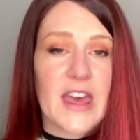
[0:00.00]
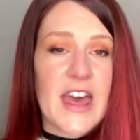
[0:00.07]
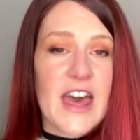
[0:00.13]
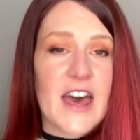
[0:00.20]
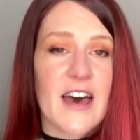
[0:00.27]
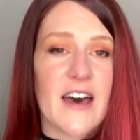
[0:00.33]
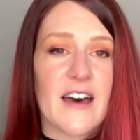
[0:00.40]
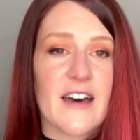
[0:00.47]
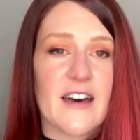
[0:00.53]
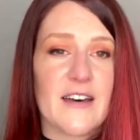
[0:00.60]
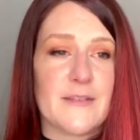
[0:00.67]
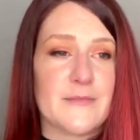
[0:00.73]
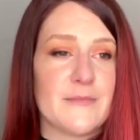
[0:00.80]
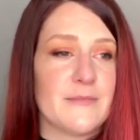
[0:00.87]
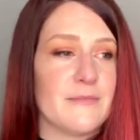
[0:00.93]

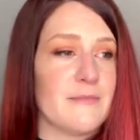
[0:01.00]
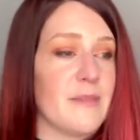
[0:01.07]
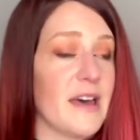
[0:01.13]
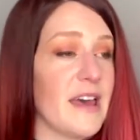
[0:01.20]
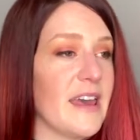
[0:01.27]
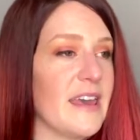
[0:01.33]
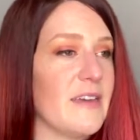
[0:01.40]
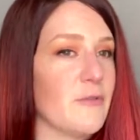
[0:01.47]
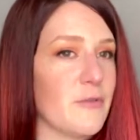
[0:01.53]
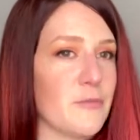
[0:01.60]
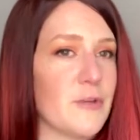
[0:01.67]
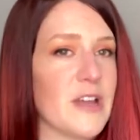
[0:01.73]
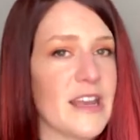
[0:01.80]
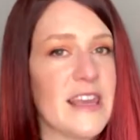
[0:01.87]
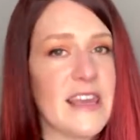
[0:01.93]
But
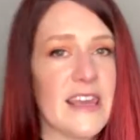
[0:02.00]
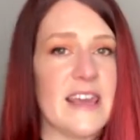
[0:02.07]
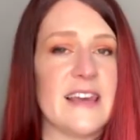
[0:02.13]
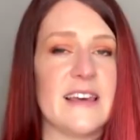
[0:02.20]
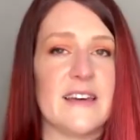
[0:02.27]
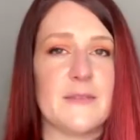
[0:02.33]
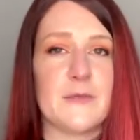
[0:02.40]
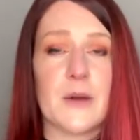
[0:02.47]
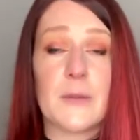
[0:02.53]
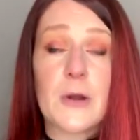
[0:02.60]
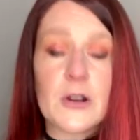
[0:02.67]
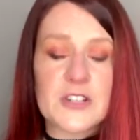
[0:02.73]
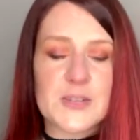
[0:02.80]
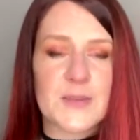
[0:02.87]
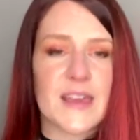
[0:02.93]
when he
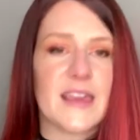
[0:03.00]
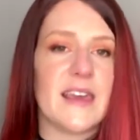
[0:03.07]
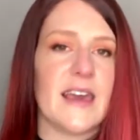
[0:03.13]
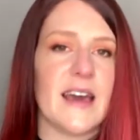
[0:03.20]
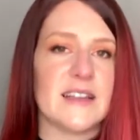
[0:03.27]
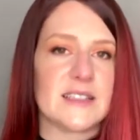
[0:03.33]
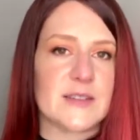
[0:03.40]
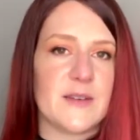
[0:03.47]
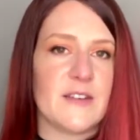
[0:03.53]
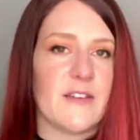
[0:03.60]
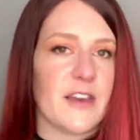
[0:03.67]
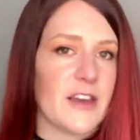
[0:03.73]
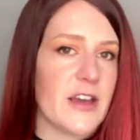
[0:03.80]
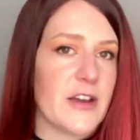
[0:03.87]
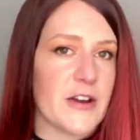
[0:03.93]
approached me, he asked me if I
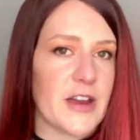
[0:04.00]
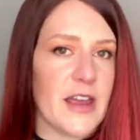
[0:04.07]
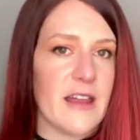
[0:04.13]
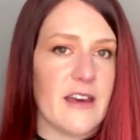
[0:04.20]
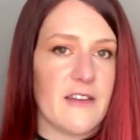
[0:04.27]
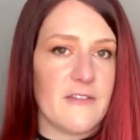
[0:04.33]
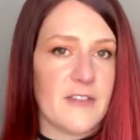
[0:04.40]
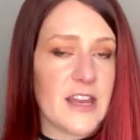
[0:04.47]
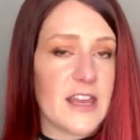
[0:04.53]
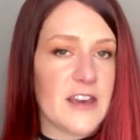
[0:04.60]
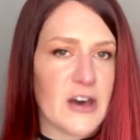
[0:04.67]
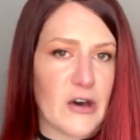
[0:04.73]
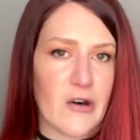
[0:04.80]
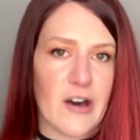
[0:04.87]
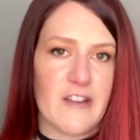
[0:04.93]
could create a
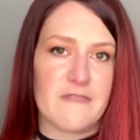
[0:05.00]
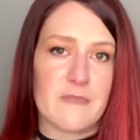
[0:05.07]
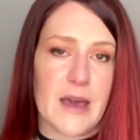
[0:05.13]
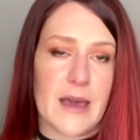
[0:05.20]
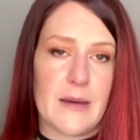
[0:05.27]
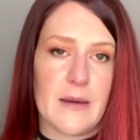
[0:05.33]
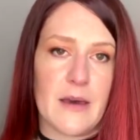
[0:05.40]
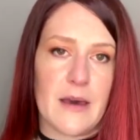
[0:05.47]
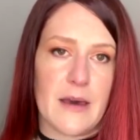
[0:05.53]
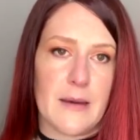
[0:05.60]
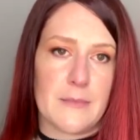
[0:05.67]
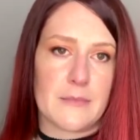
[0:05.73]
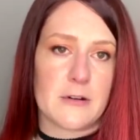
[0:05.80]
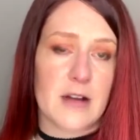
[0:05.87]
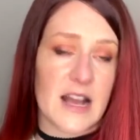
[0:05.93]
video of my
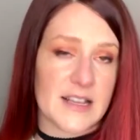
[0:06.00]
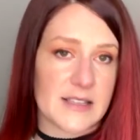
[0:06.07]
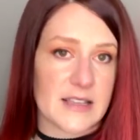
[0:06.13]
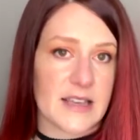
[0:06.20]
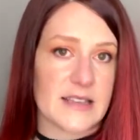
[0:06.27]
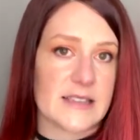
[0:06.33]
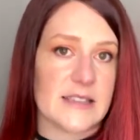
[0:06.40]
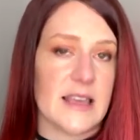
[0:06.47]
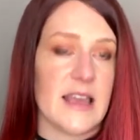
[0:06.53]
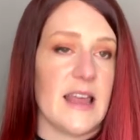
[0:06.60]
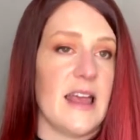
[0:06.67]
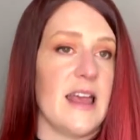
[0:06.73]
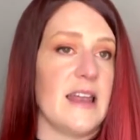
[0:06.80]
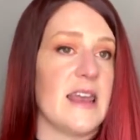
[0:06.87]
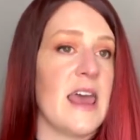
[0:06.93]
process.
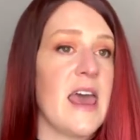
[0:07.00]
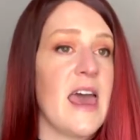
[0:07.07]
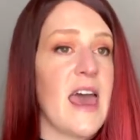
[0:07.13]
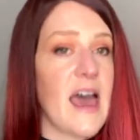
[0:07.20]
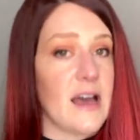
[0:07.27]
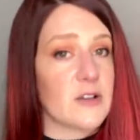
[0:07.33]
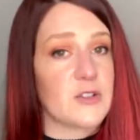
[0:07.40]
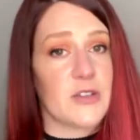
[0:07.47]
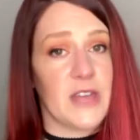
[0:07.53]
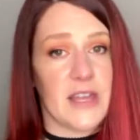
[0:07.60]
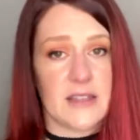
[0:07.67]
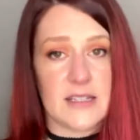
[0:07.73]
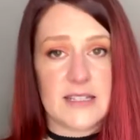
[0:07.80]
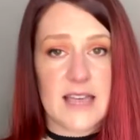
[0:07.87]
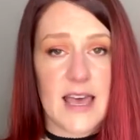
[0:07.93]
And actually at
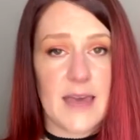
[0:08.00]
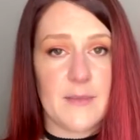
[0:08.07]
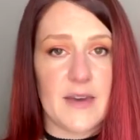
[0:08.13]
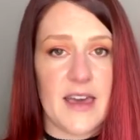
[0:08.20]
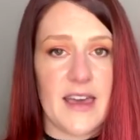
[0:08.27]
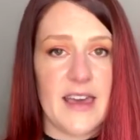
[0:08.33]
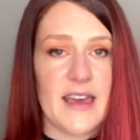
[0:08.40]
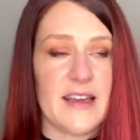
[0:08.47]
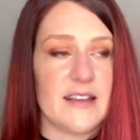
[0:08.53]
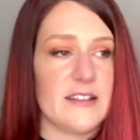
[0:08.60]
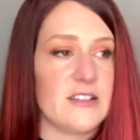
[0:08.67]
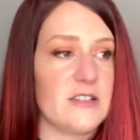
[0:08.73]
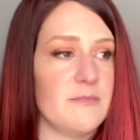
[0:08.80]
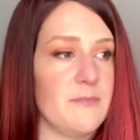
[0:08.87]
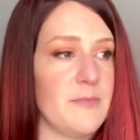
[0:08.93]
the time I had
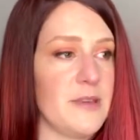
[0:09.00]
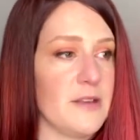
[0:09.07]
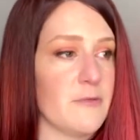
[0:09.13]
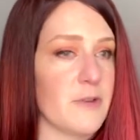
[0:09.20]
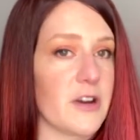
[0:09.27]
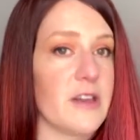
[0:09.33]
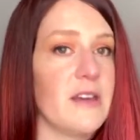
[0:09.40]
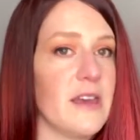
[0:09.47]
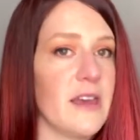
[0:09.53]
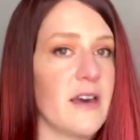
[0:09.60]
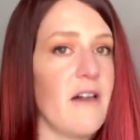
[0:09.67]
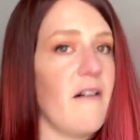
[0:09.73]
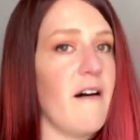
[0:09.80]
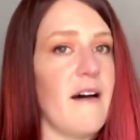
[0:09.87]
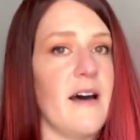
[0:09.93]
been working
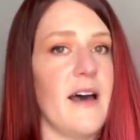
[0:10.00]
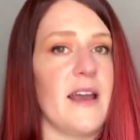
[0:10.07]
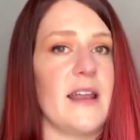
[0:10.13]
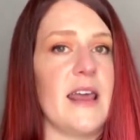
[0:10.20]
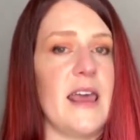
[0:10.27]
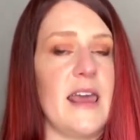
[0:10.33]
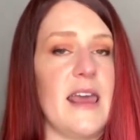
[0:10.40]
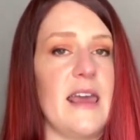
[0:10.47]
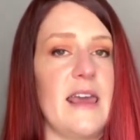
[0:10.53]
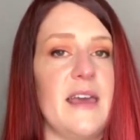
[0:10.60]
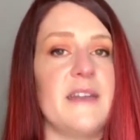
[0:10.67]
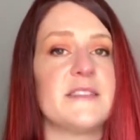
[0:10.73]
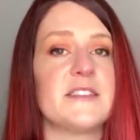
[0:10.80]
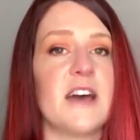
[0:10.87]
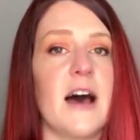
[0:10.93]
on
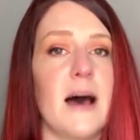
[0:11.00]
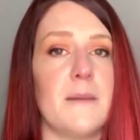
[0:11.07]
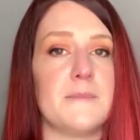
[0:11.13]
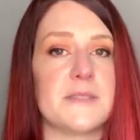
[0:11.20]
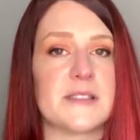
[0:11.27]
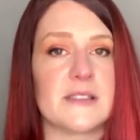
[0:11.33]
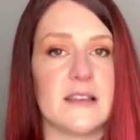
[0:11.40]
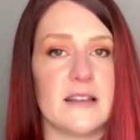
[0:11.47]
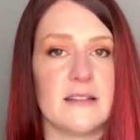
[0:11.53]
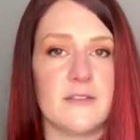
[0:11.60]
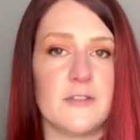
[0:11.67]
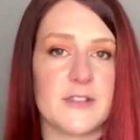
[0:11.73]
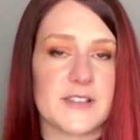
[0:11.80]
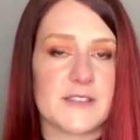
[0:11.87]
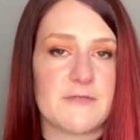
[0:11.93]
a Topps and
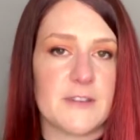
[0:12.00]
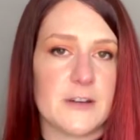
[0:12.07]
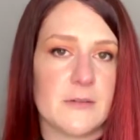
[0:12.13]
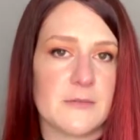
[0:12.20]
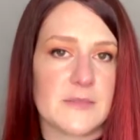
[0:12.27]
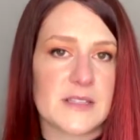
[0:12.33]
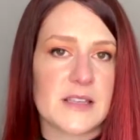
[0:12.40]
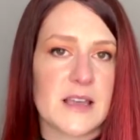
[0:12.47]
Lucasfilms